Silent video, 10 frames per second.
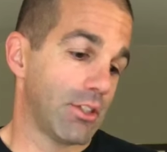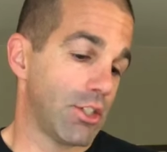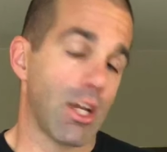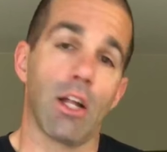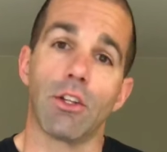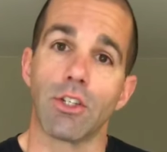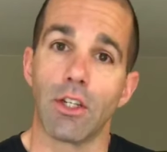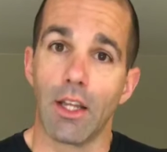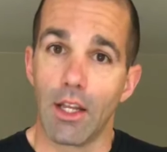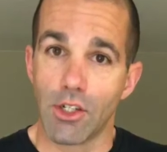challenging
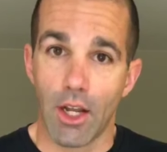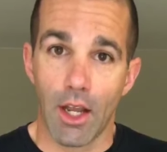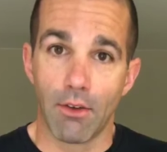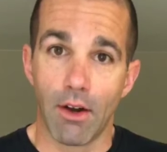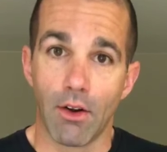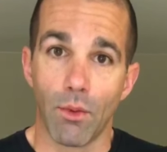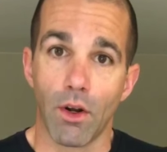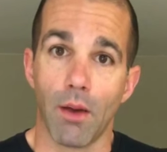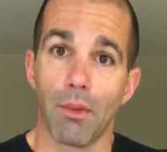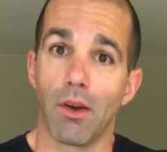to get your head around or
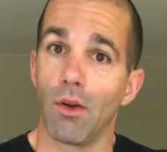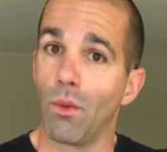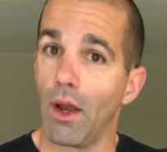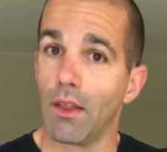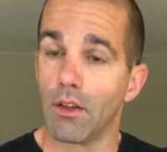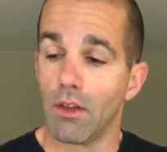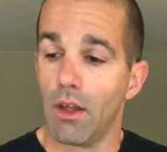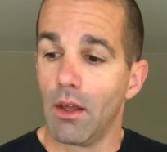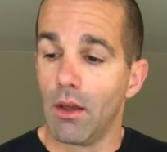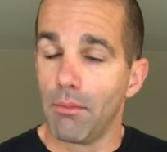whatnot, but in a way that's
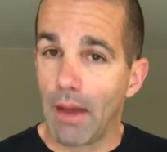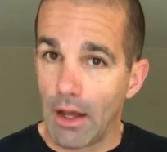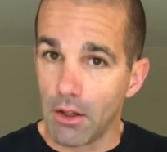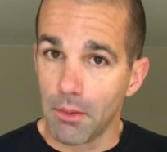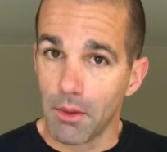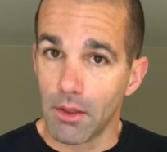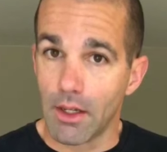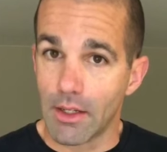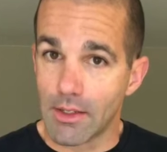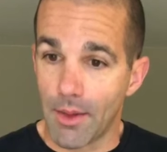palatable and
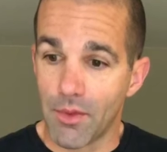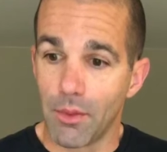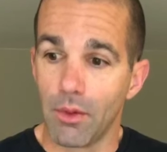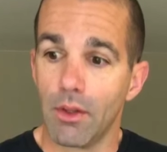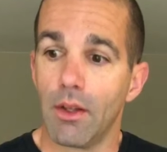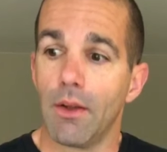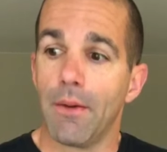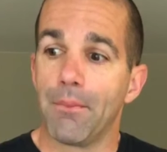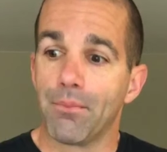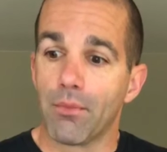acceptable.
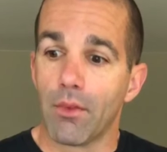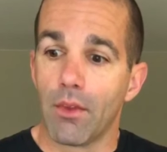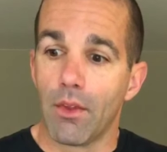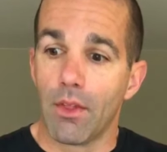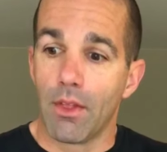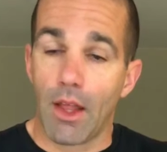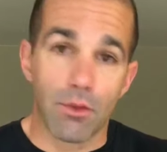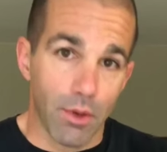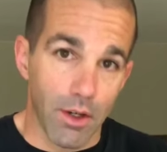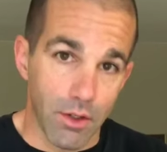That's
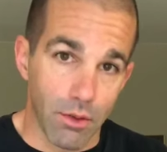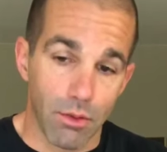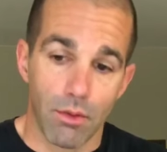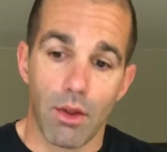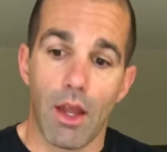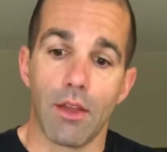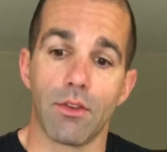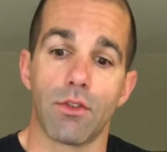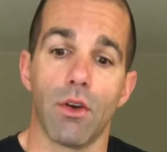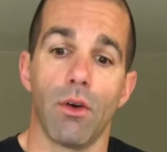what I do. And
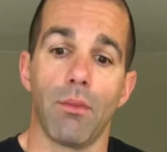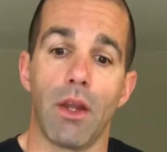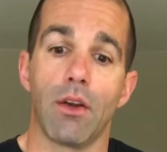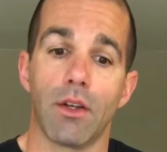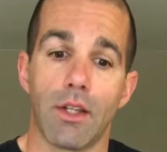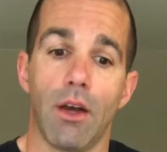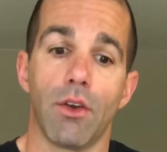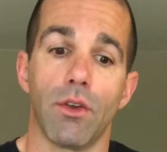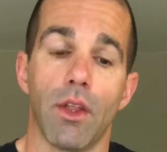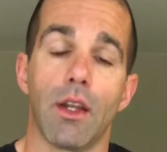so I'm here to tell
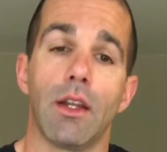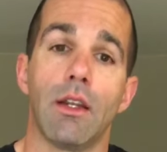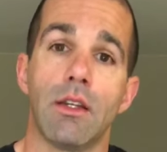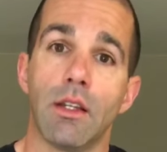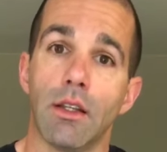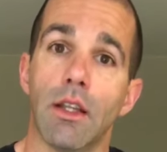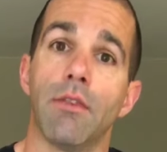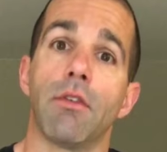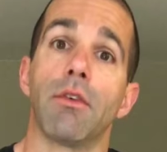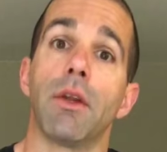you that
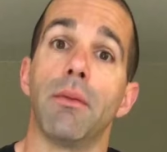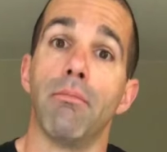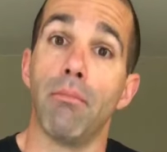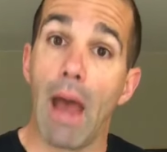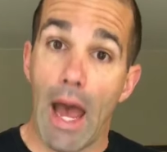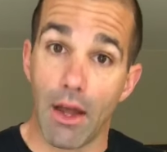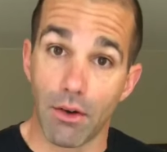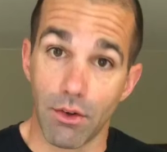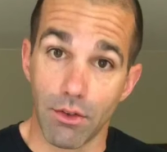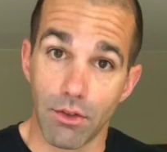delivery
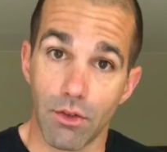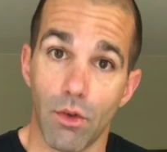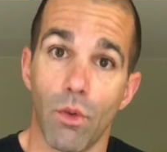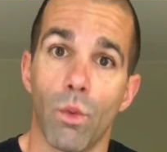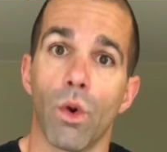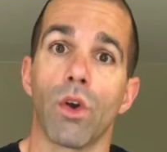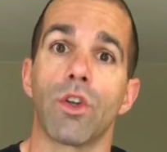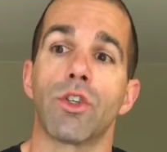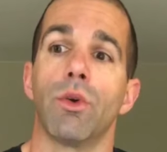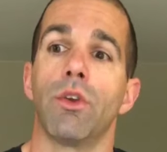matters. Word
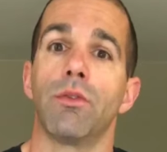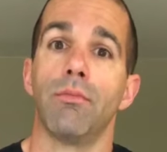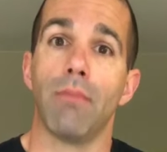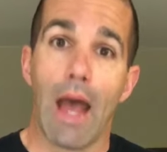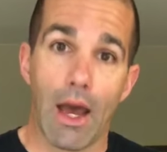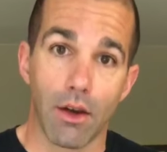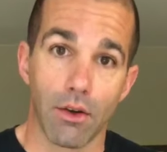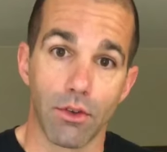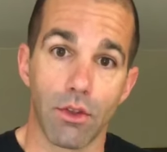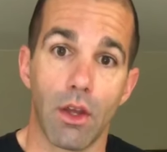choice
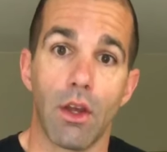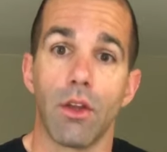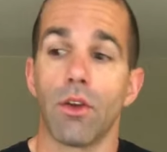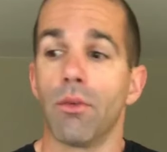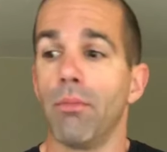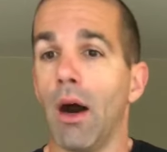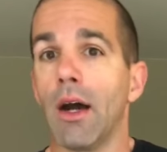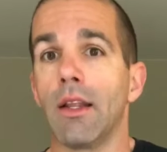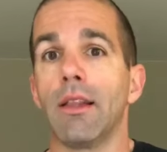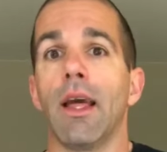matters. Your
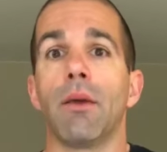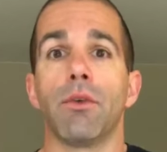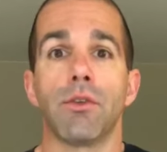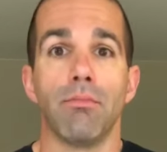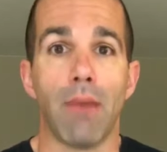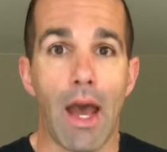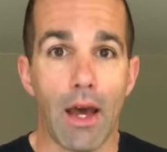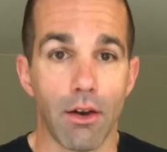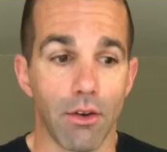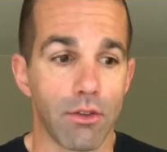body language
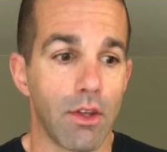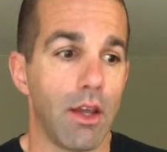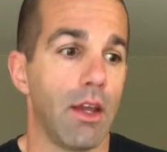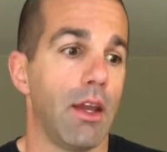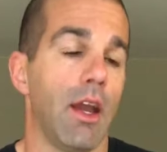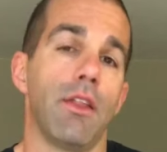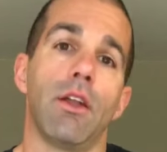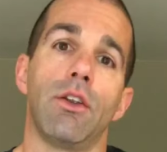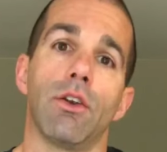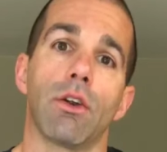matters. And
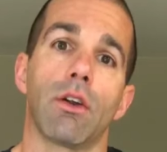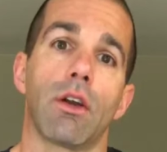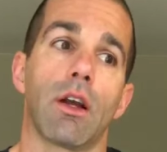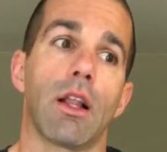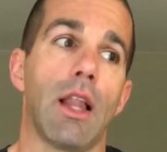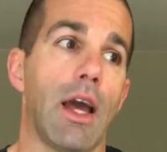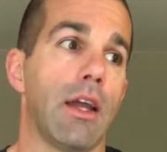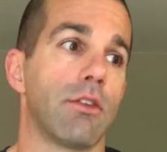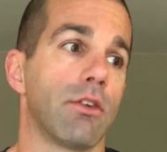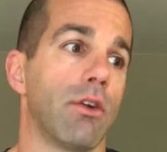then your
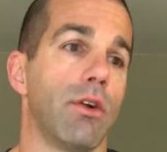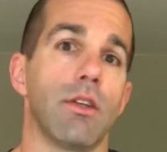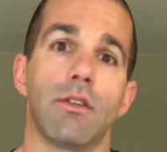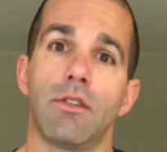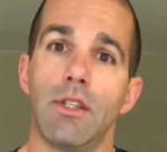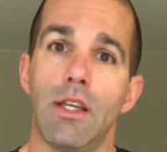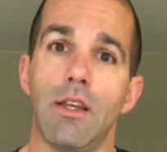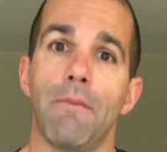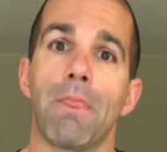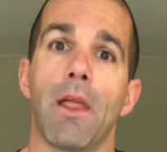clients are going to
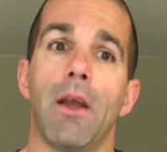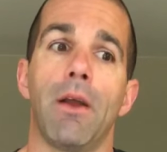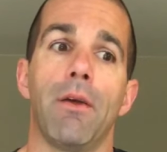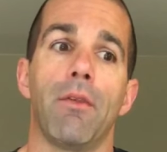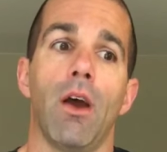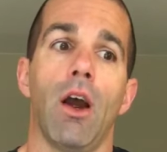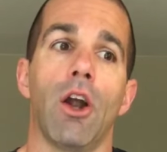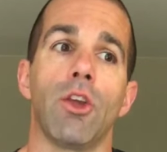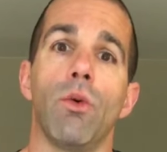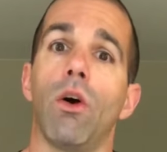see, are
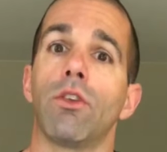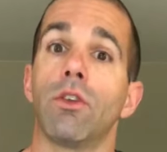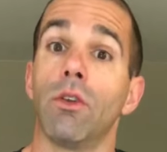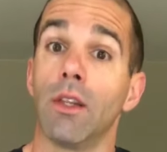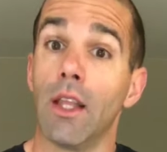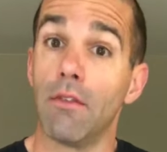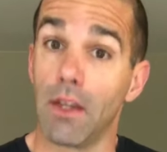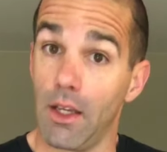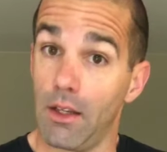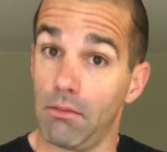you also
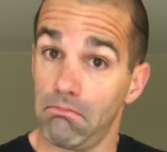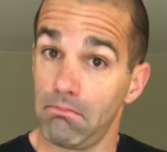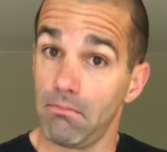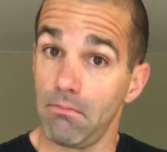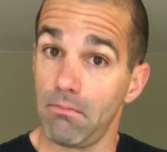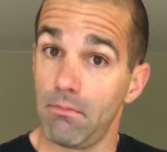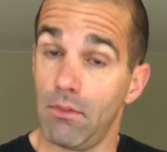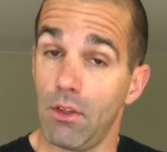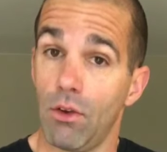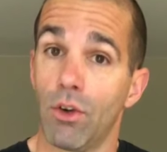living it?
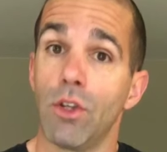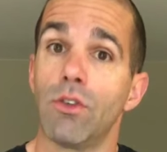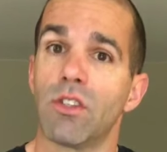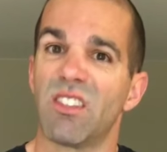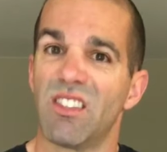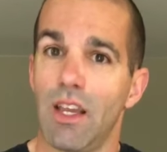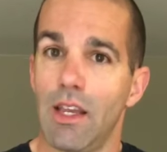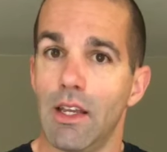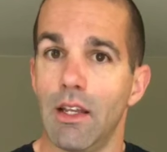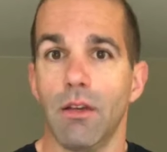Or are you just
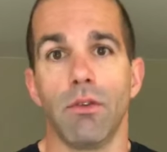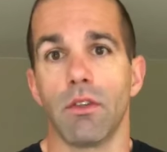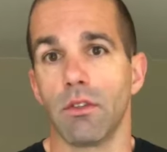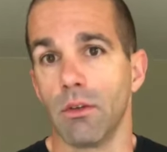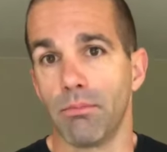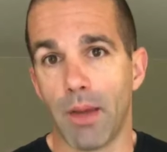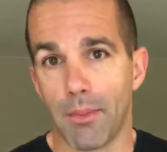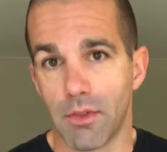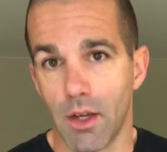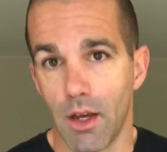saying it with this little
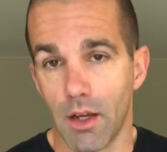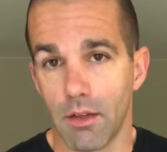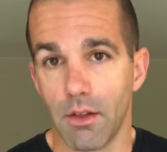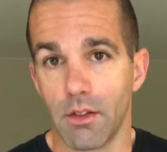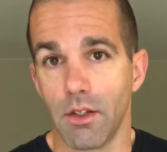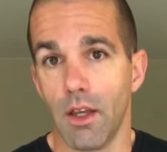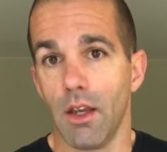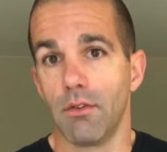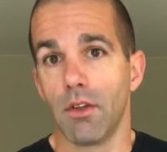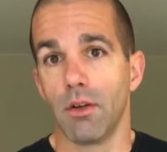pep talk that you
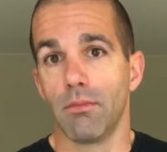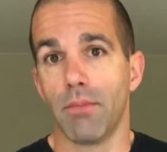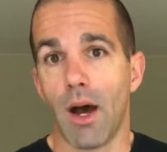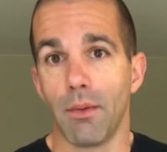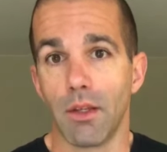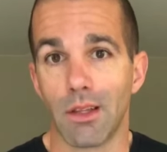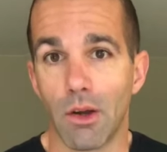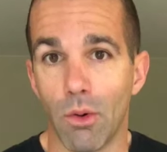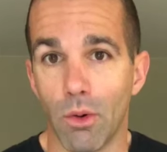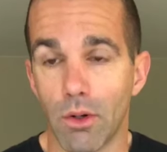gave, you know, Bobby in the
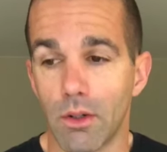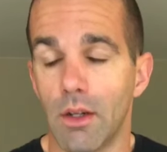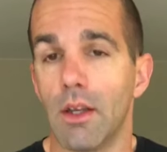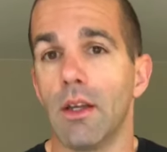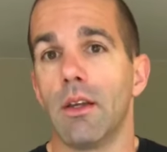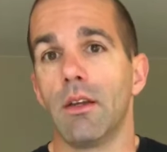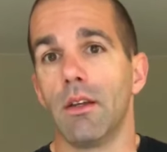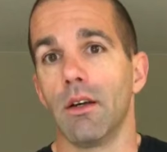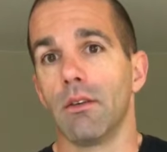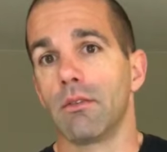corner, you
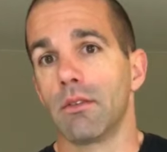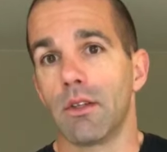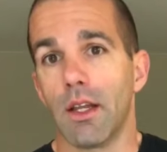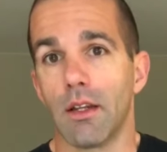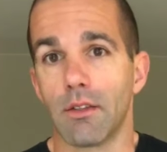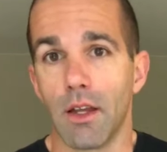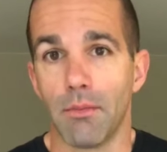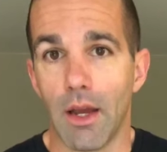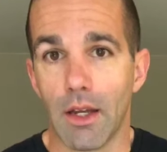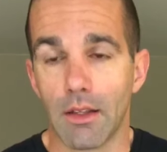know, to get his head
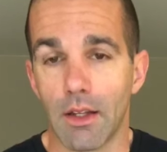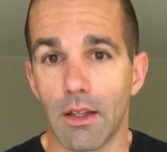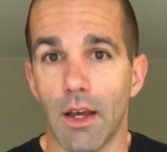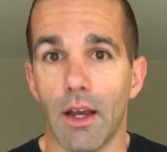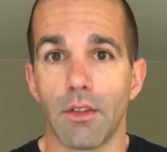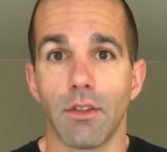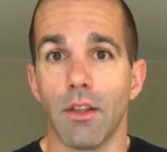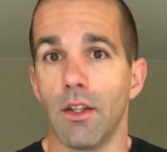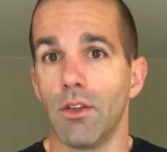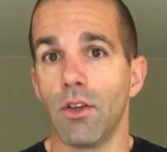back in the class, and
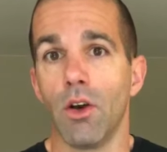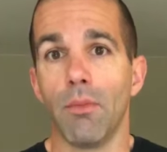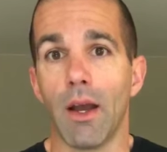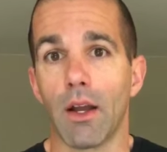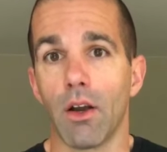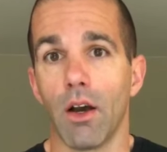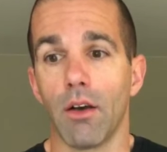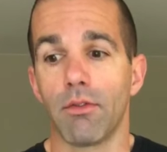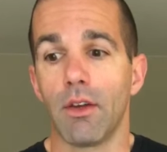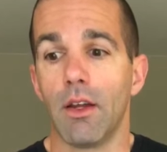then you go back
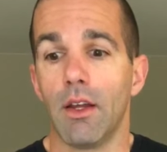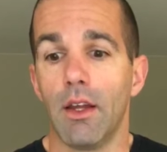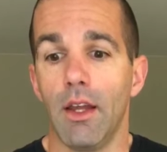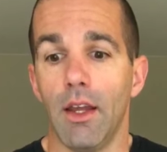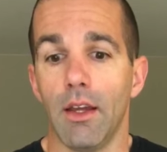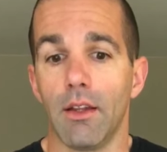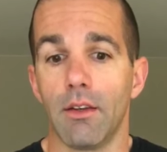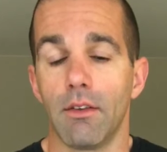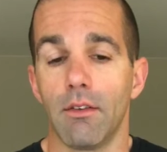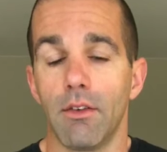off
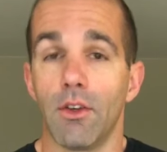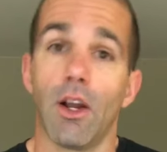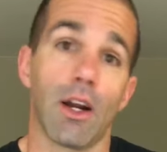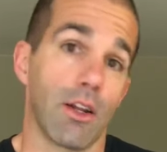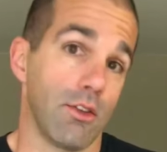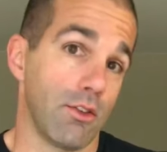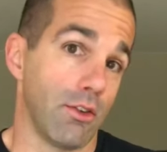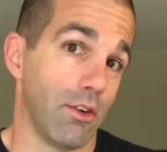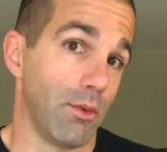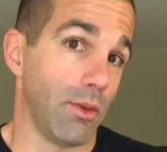and you're not concerned